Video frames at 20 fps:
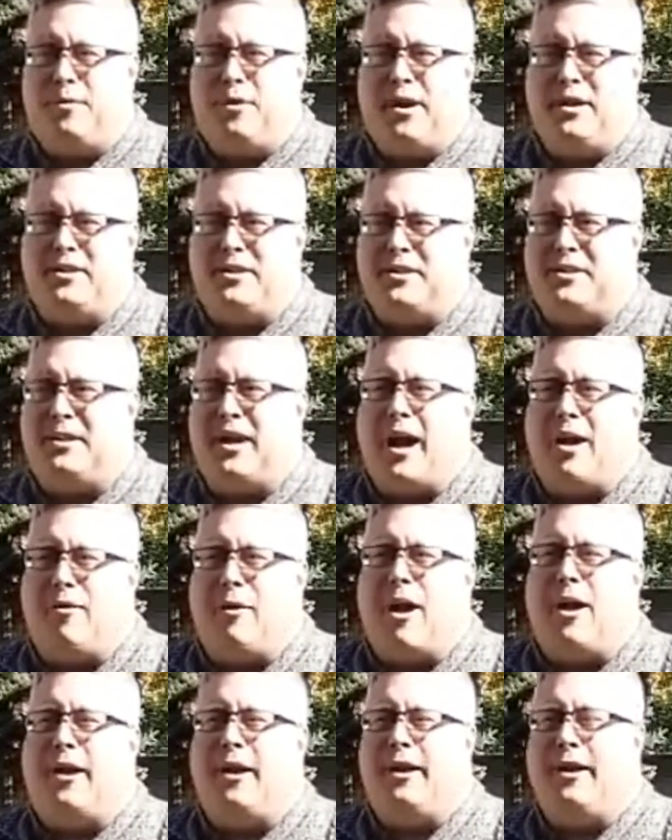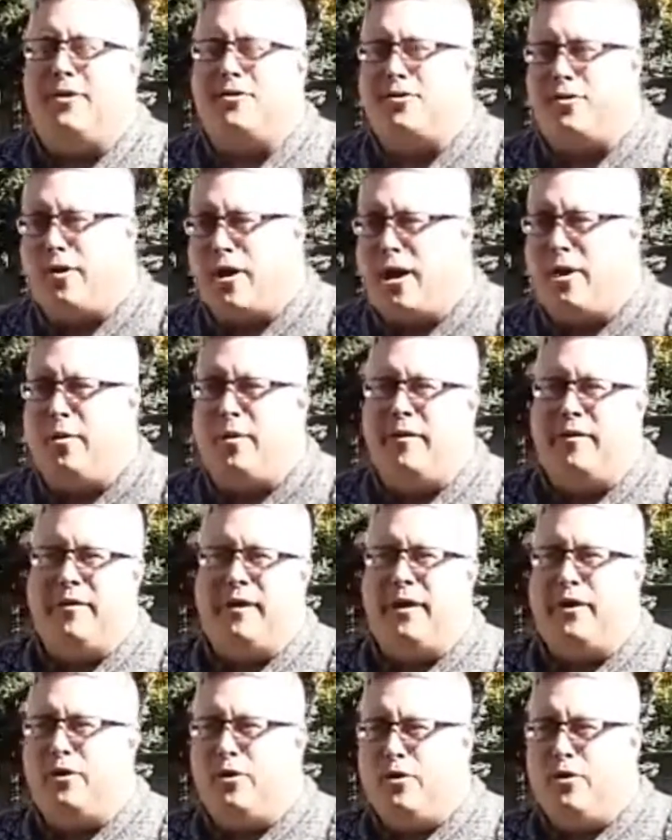prices skyrocketing in Toronto and
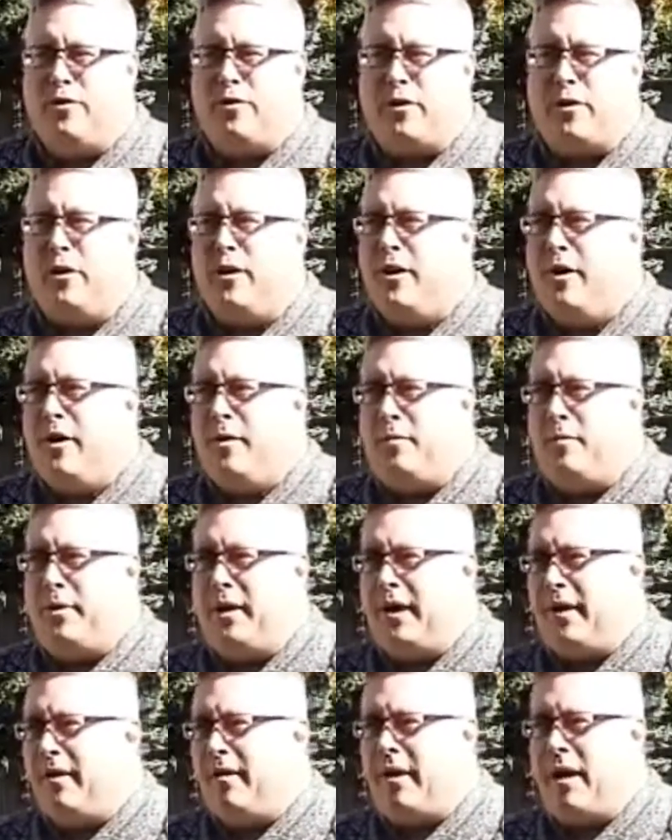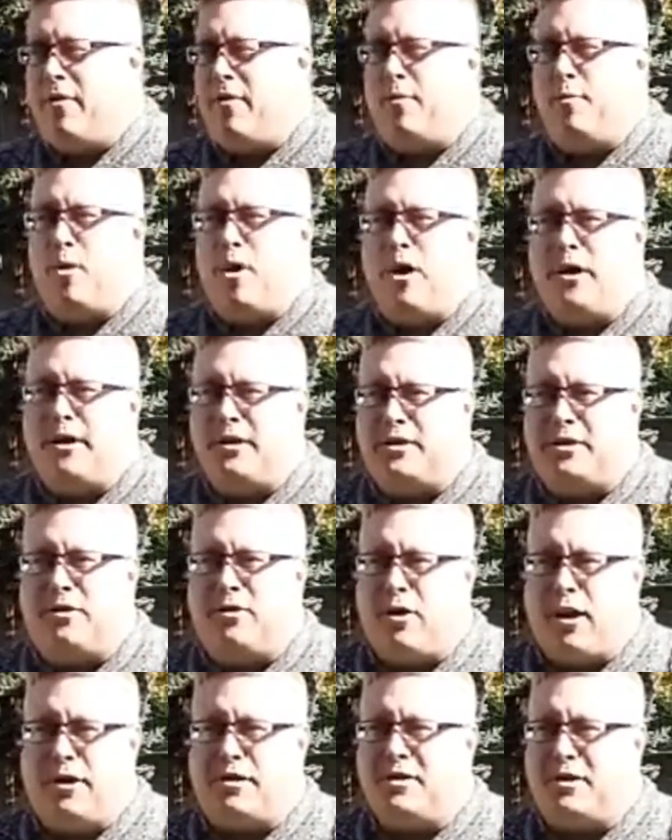Vancouver. But other markets
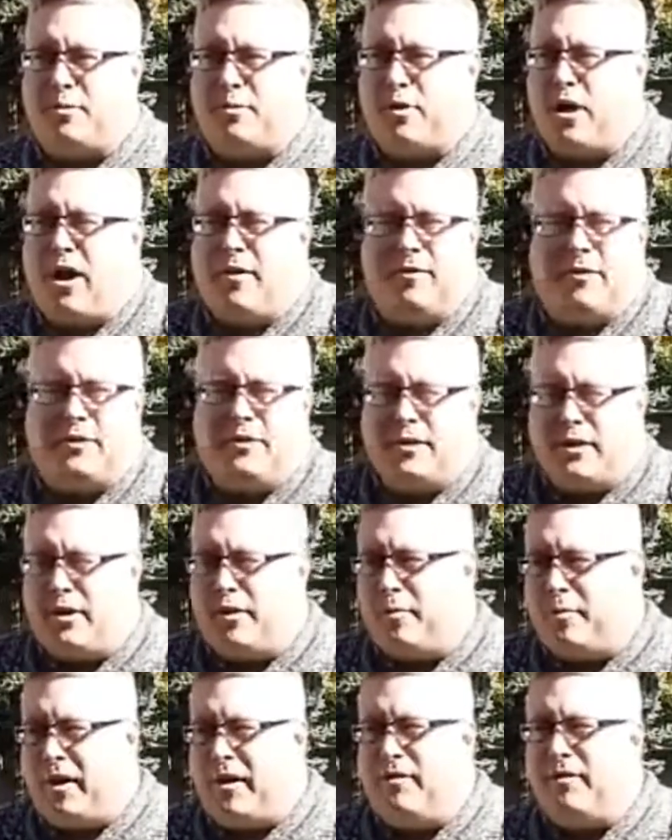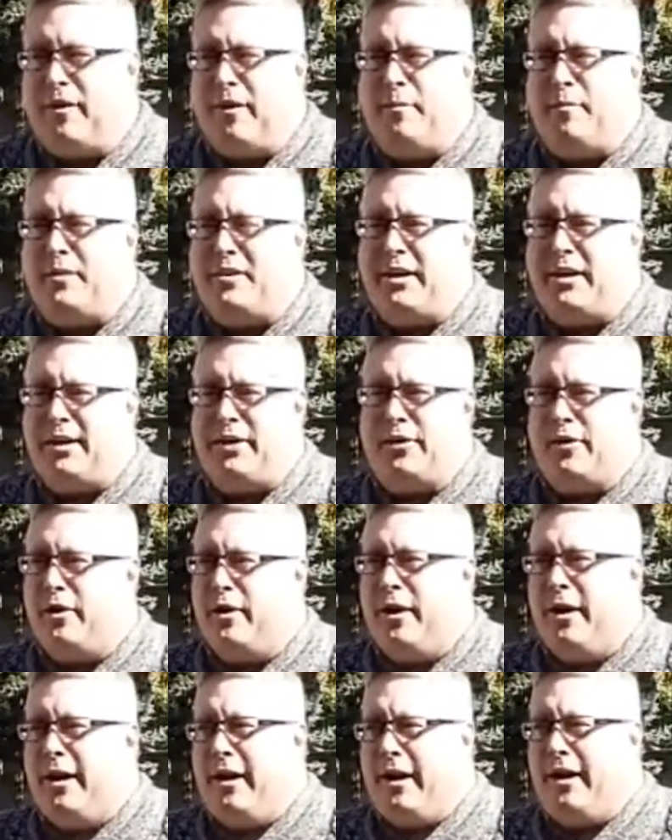across the province, Belleville in
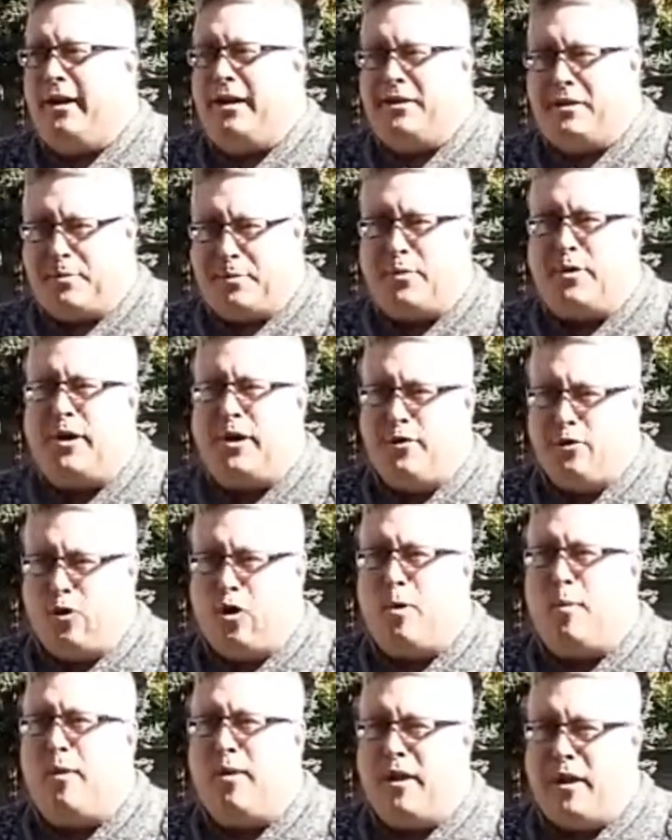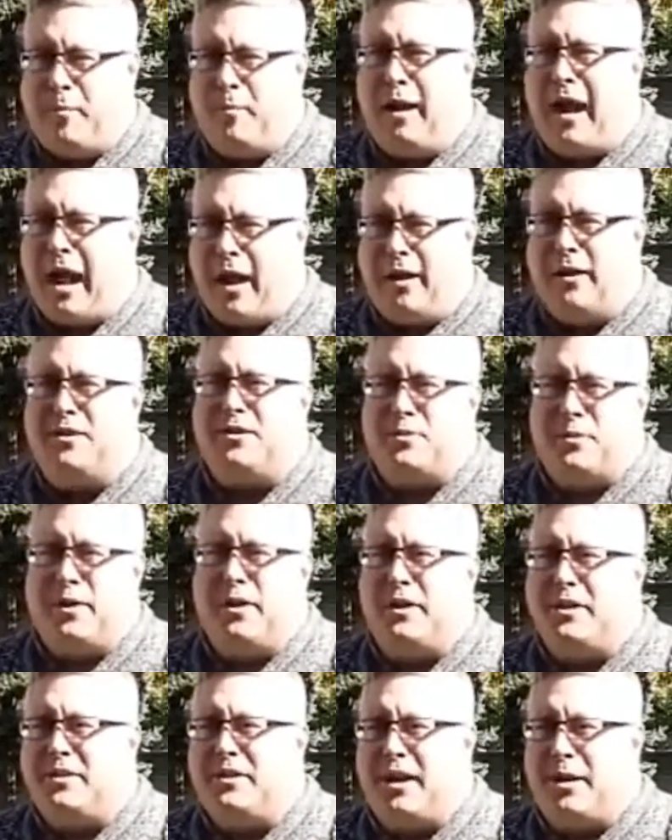particular, is a pretty normal and balanced
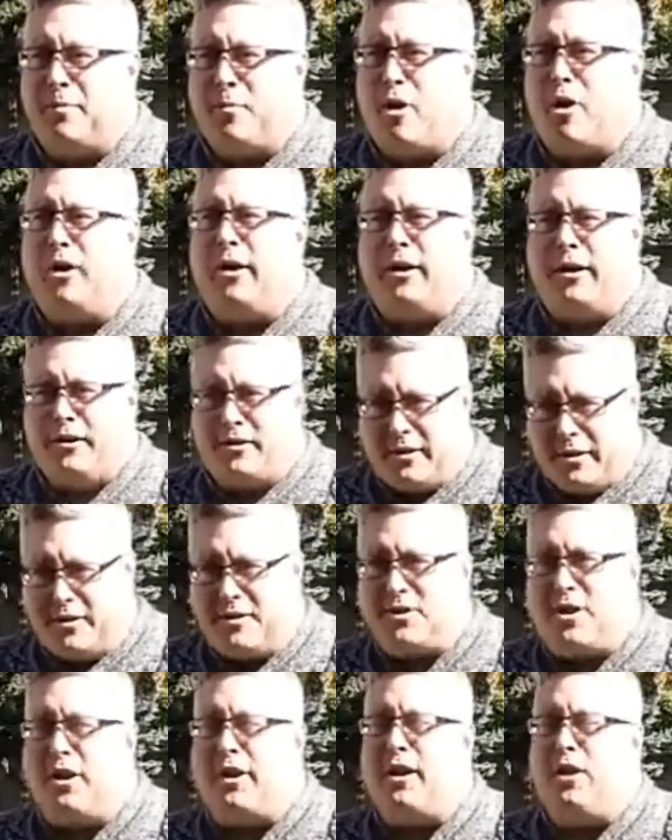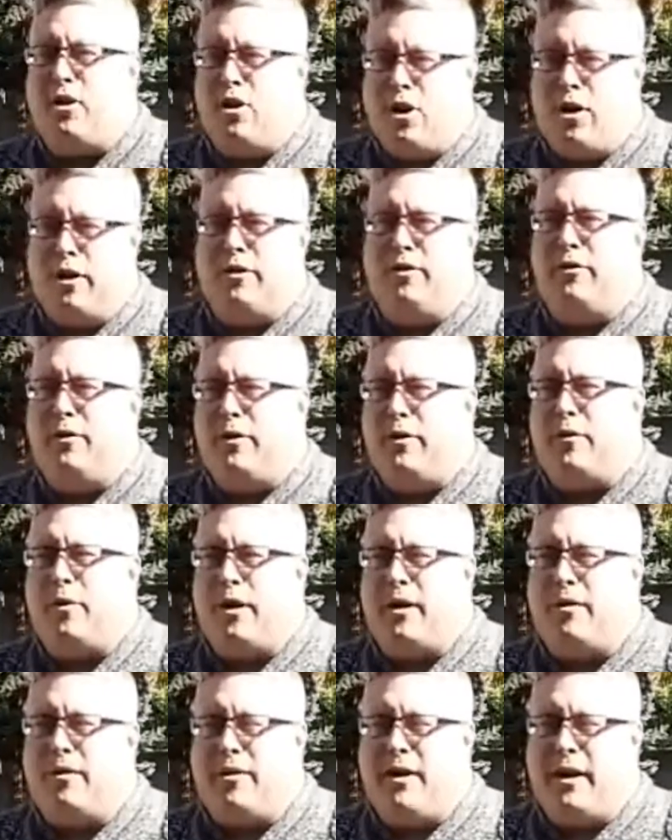real estate market. It's chugging along and doing the
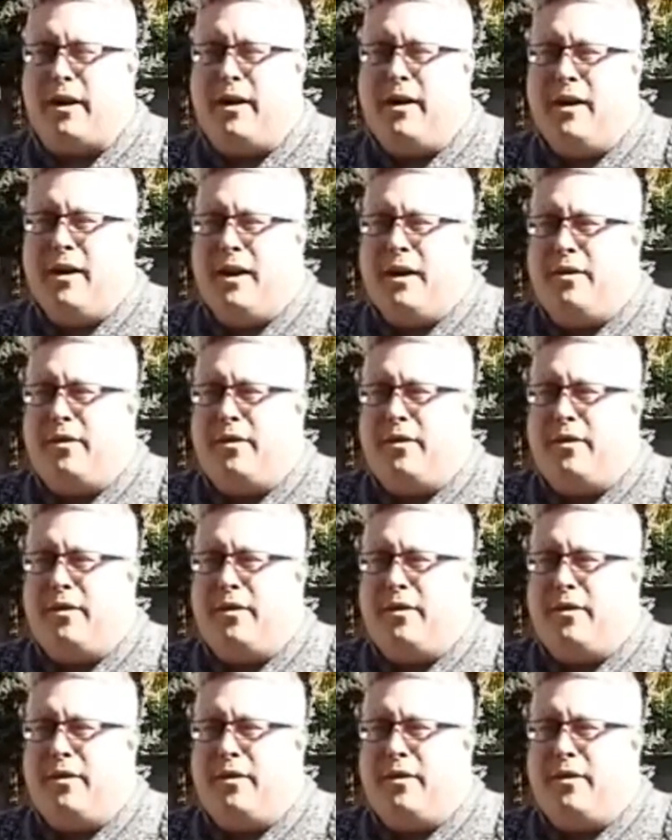right thing.